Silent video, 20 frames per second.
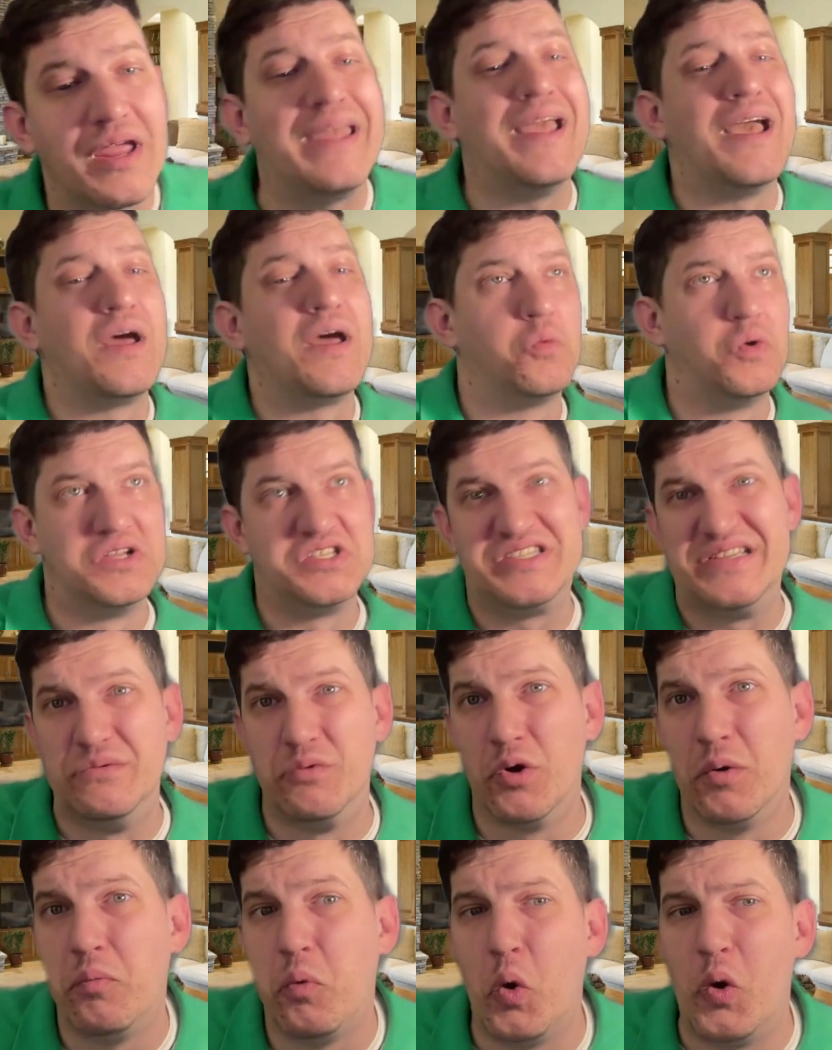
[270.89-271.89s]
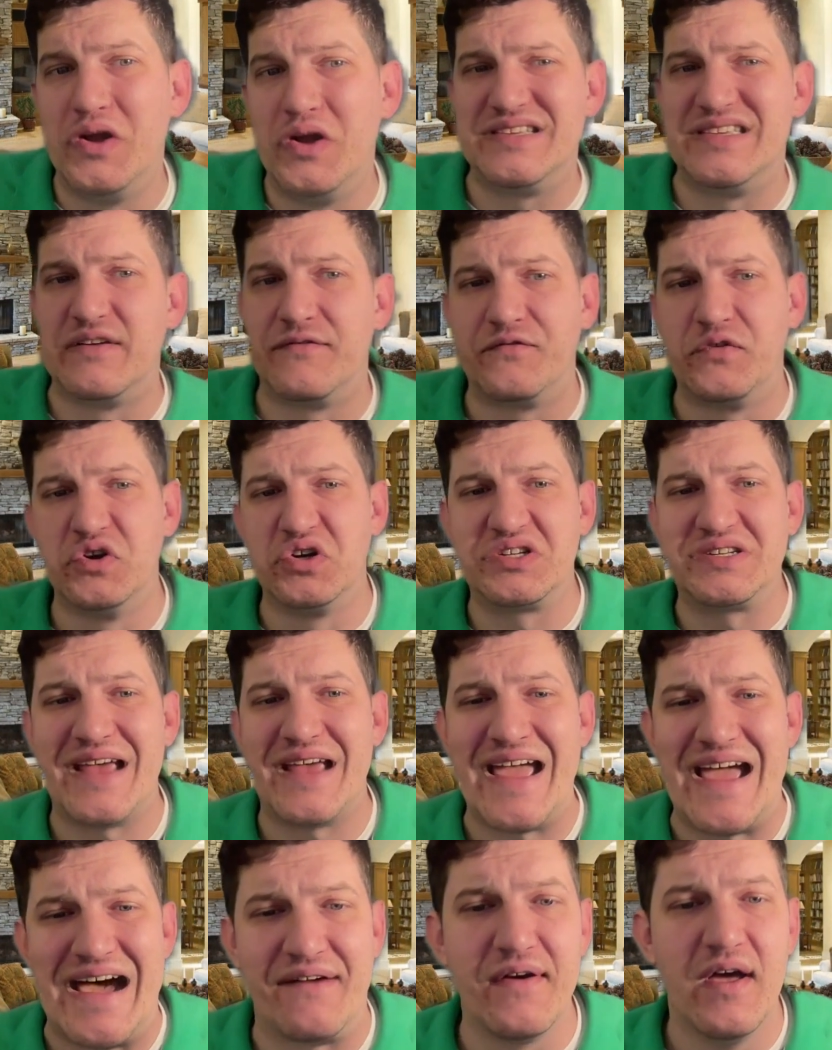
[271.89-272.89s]
He had, 0 points in the first
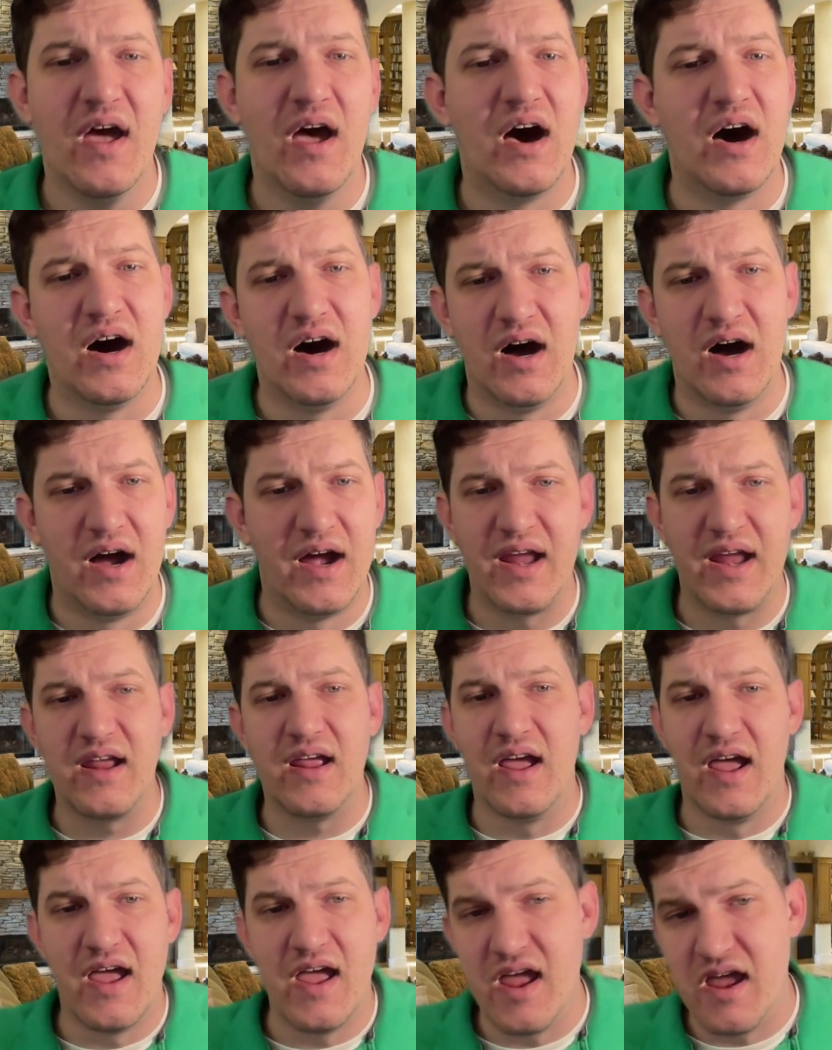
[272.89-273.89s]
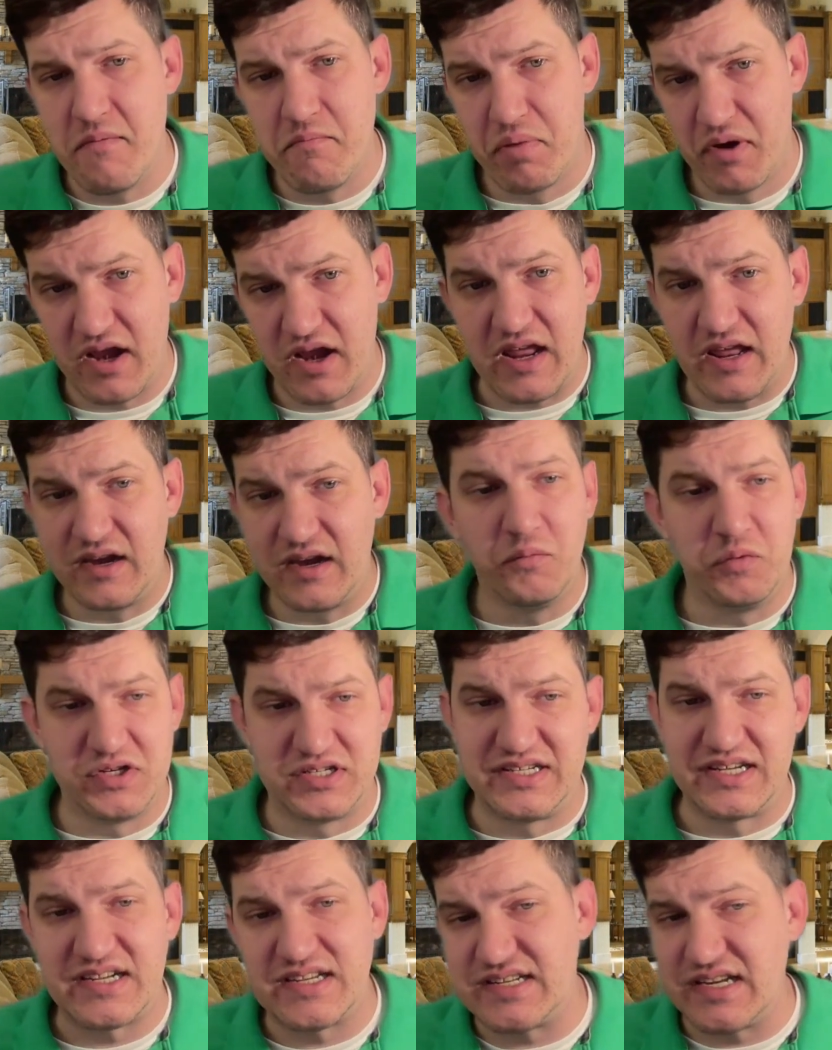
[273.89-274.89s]
half, but he ended with
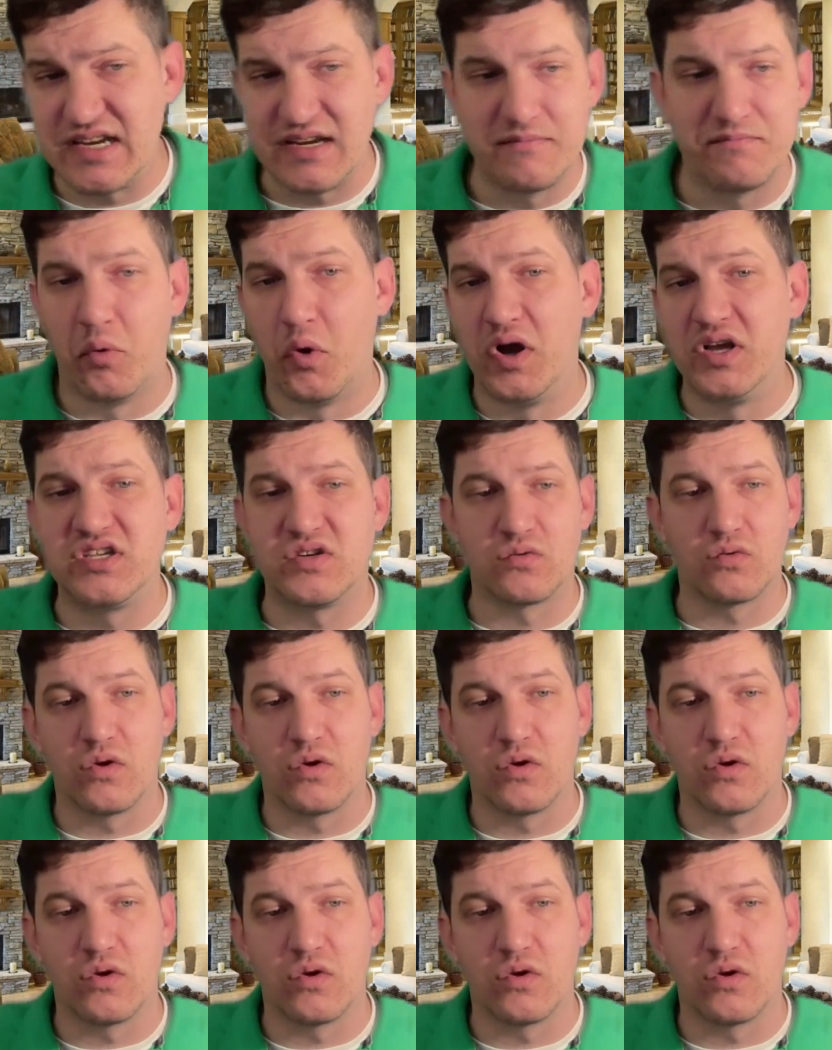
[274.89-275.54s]
16 points.